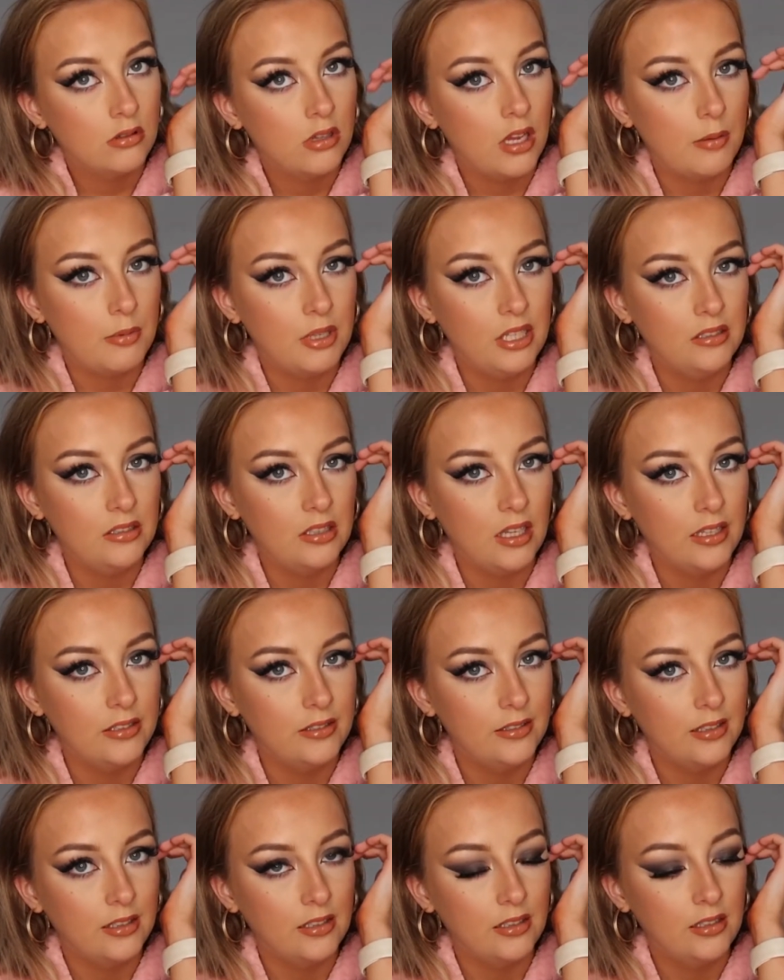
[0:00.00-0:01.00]
that makes
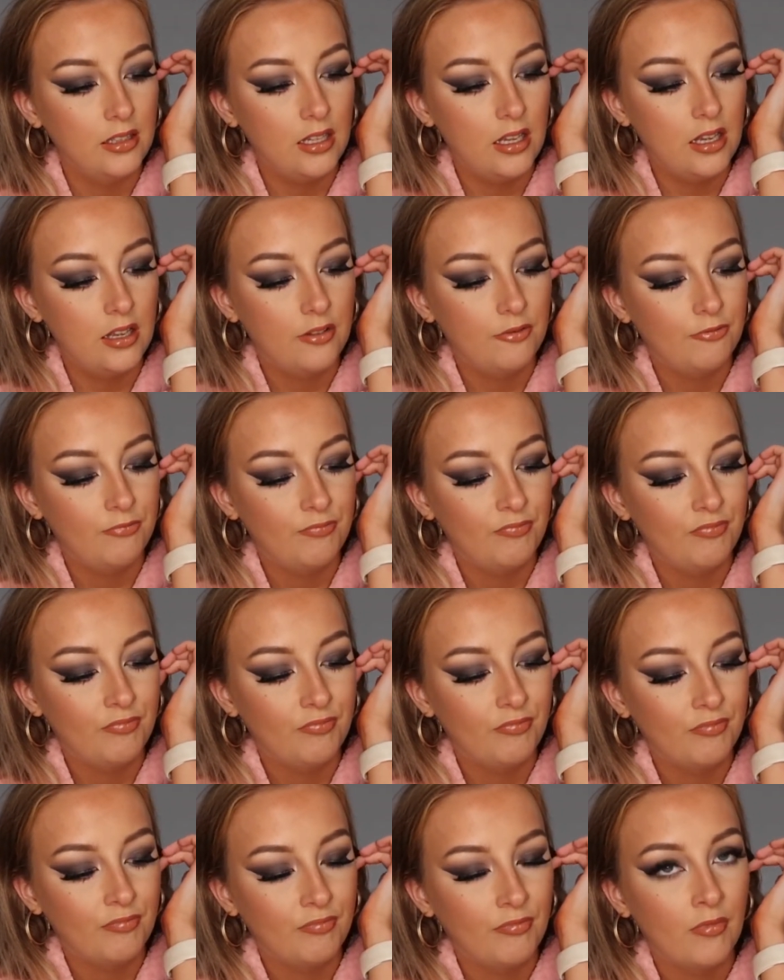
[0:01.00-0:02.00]
sense, doesn't it?
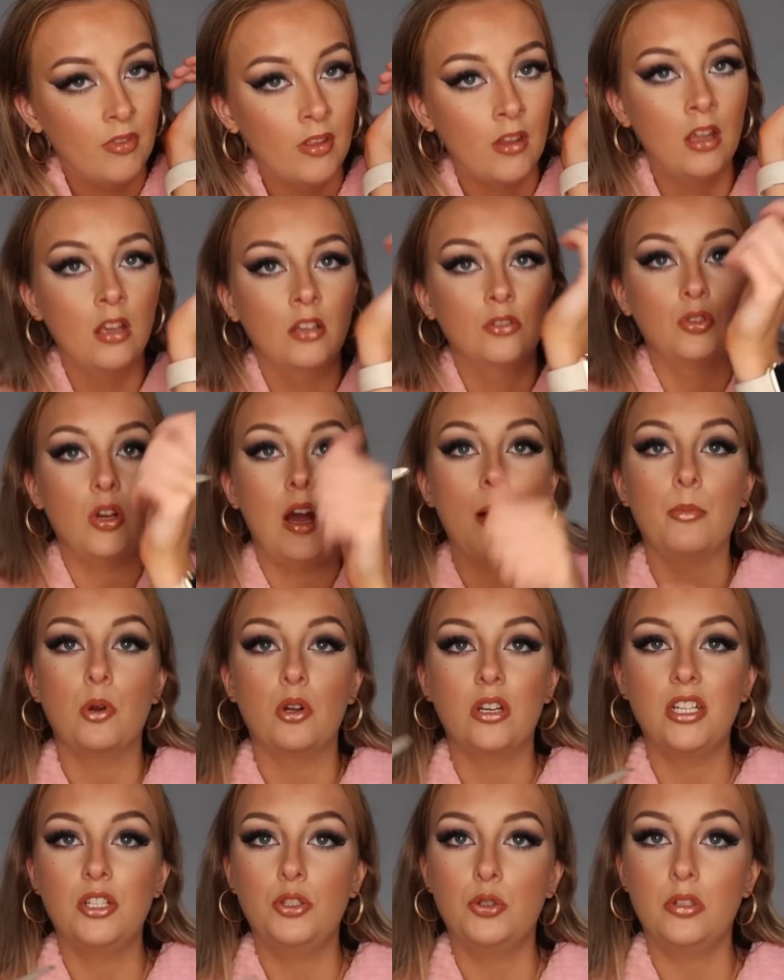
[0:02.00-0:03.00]
So I'm
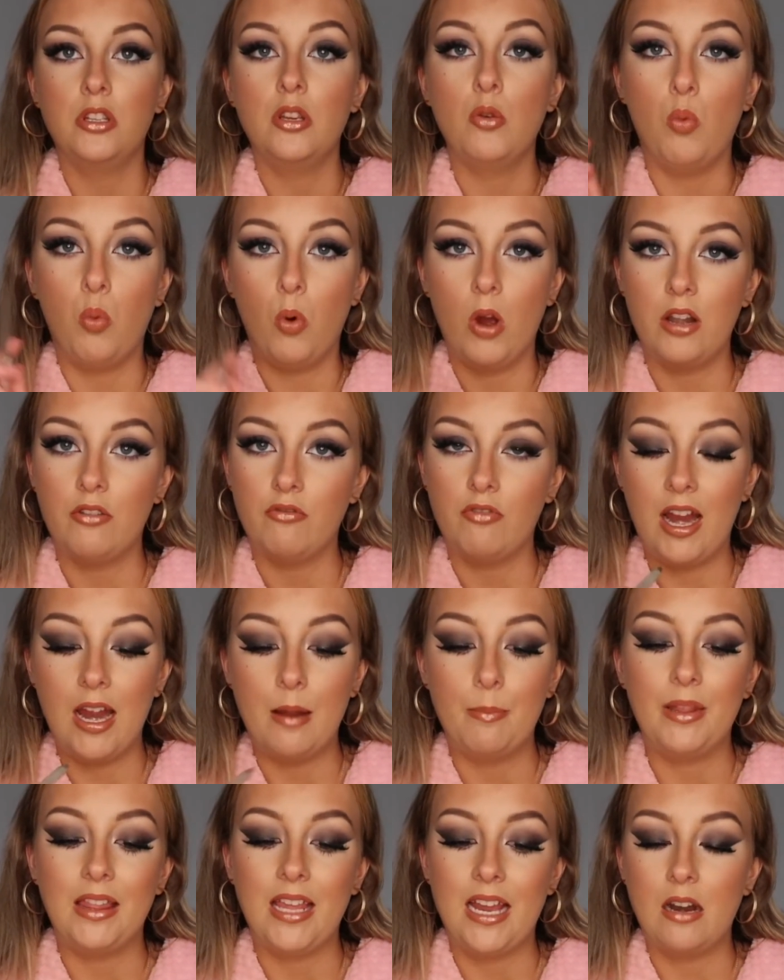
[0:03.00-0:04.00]
going to show you one,
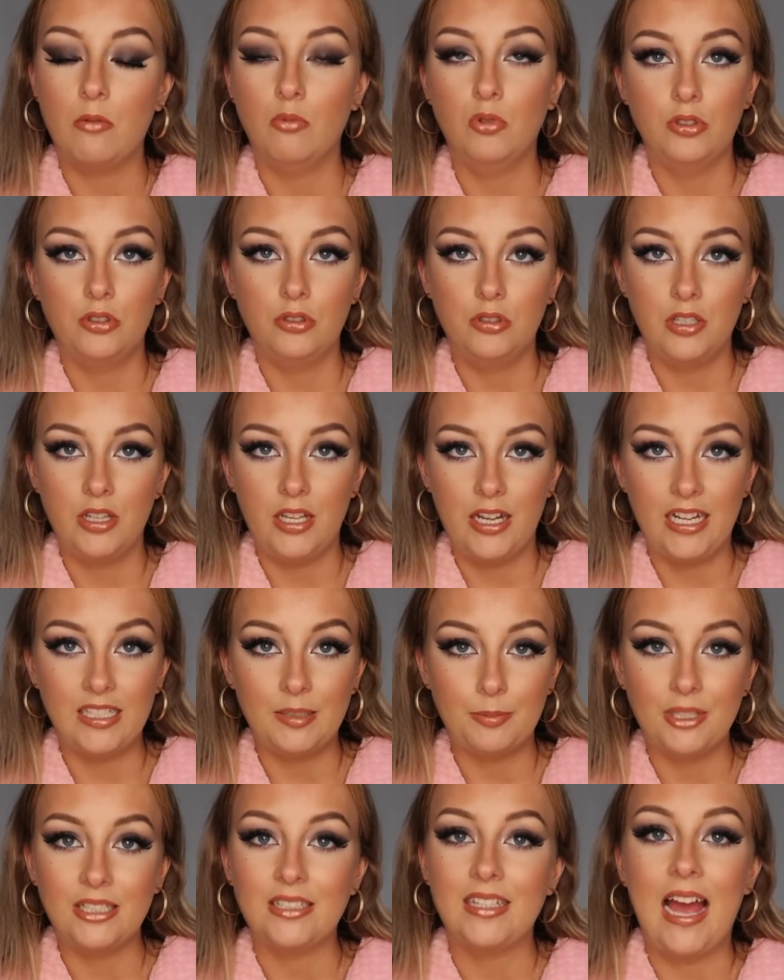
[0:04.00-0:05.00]
right, but then I won't show you the rest
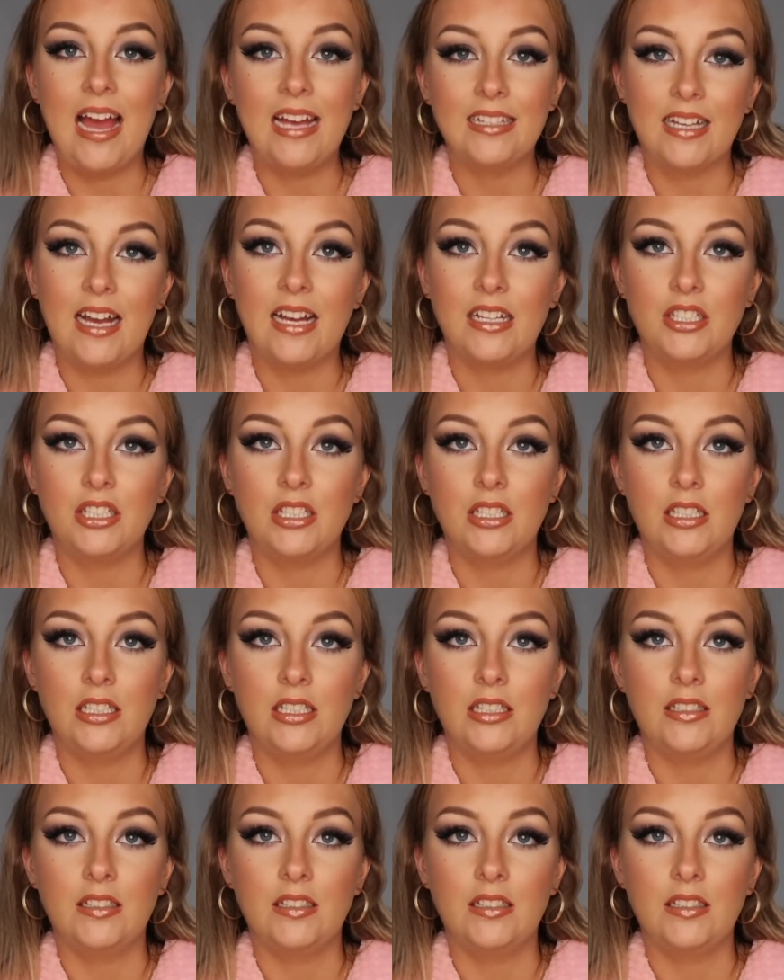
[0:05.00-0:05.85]
because it is actually really